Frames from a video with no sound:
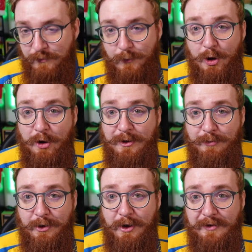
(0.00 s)
we're not in the
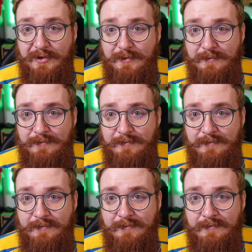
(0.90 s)
playoffs
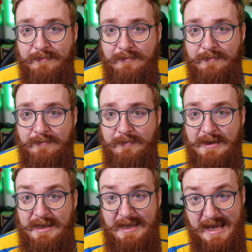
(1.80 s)

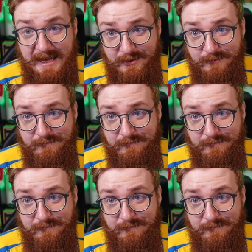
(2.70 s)
yet.